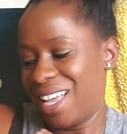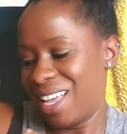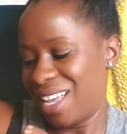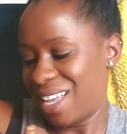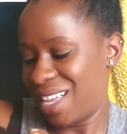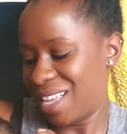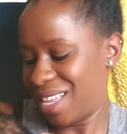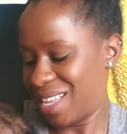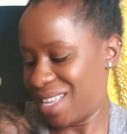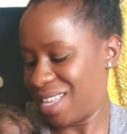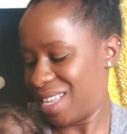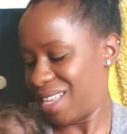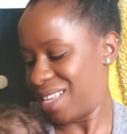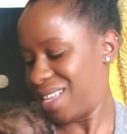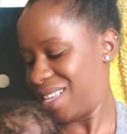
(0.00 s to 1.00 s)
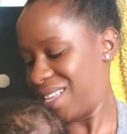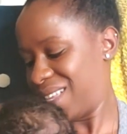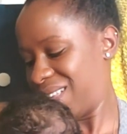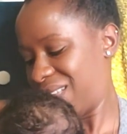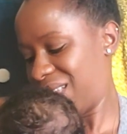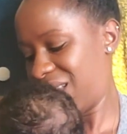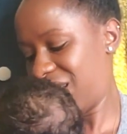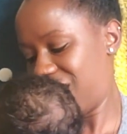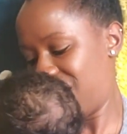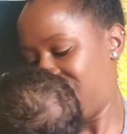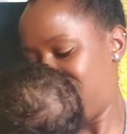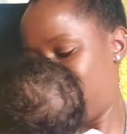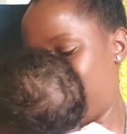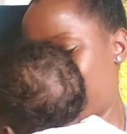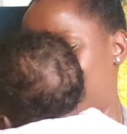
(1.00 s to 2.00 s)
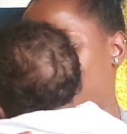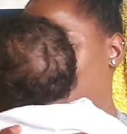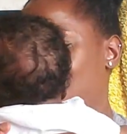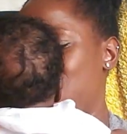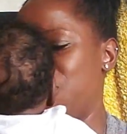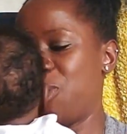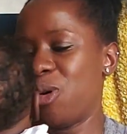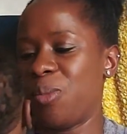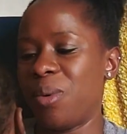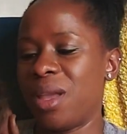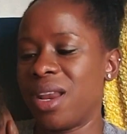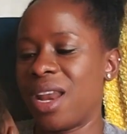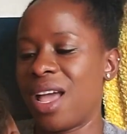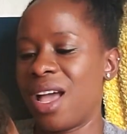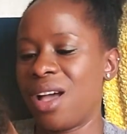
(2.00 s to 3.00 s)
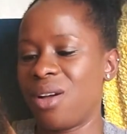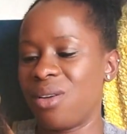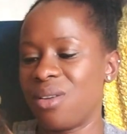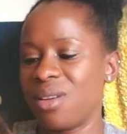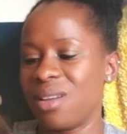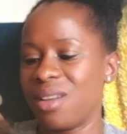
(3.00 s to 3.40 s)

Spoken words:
Huh? Are you pooping now?